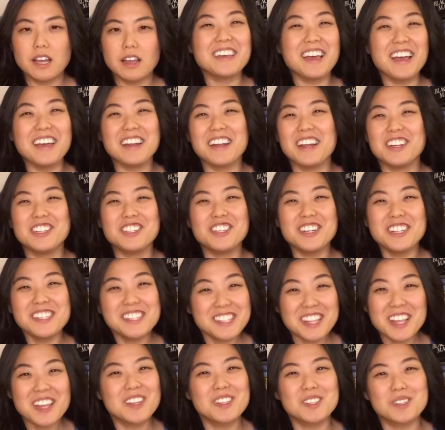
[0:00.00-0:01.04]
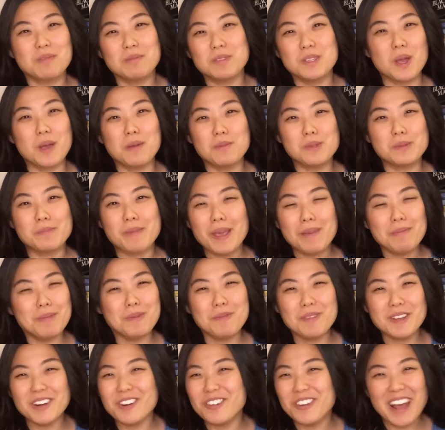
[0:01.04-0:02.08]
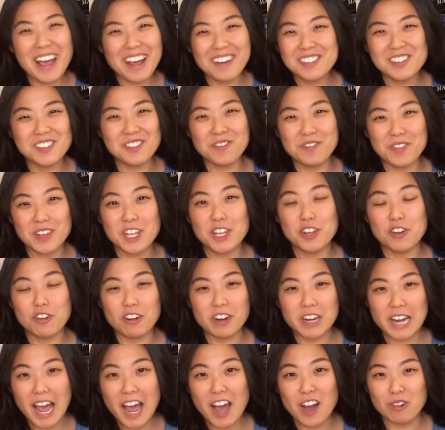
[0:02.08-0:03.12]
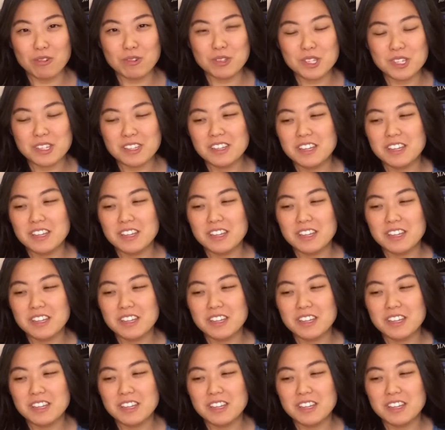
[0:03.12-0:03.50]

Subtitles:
And I just think sometimes maybe we don't have to figure it out.